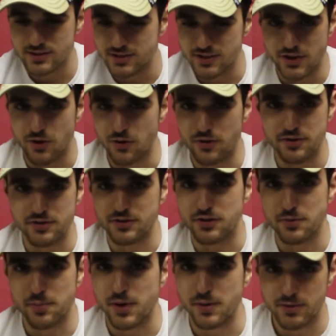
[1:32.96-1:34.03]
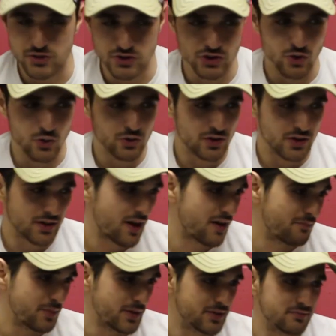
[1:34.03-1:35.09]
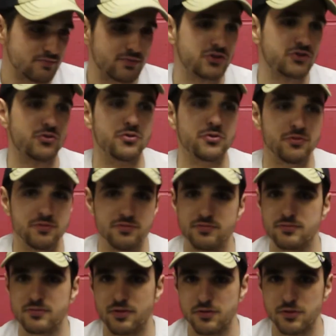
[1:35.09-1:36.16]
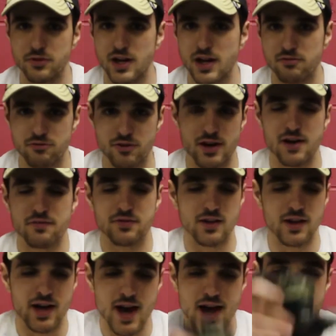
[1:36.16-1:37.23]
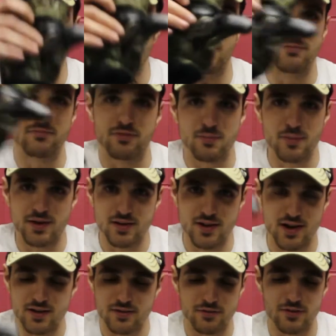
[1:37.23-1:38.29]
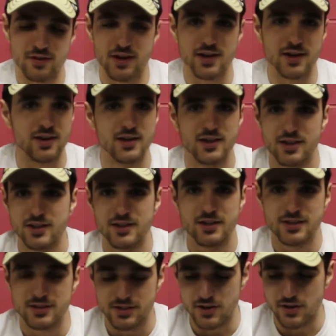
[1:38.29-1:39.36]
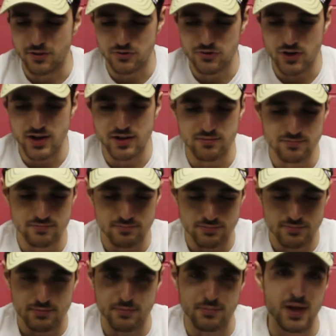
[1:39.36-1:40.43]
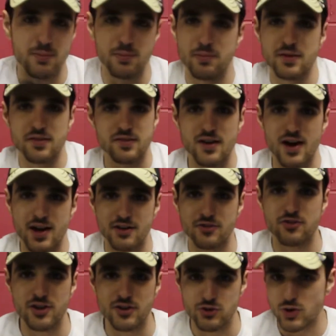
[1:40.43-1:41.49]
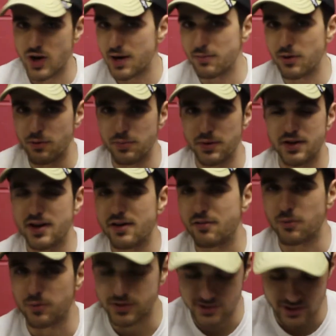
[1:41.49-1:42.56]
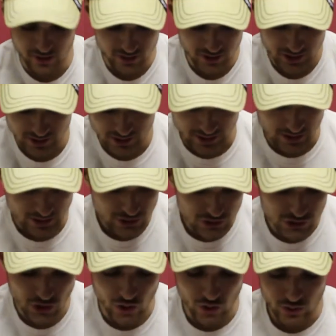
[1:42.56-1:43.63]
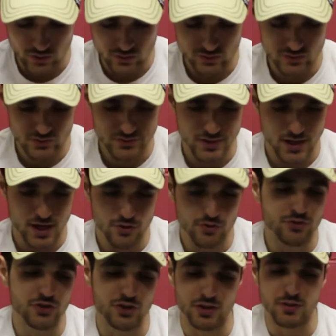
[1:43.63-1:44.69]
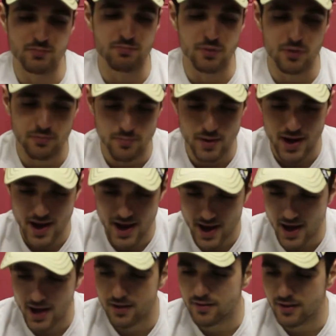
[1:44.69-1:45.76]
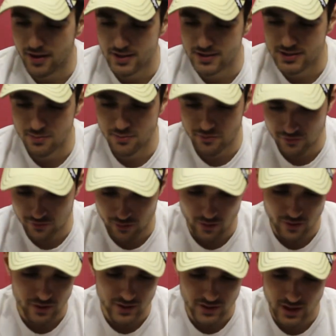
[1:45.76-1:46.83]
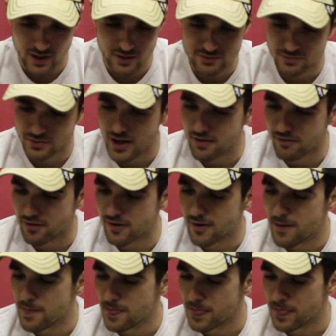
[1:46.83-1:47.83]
you know, they're pretty much soaked, and I've been screwed a few times where I'd have to like hang them from my tent, or like, you know, try to keep them inside and try to dry them out, but it never works out. So I usually put my hat, like I said before, gloves, whatever.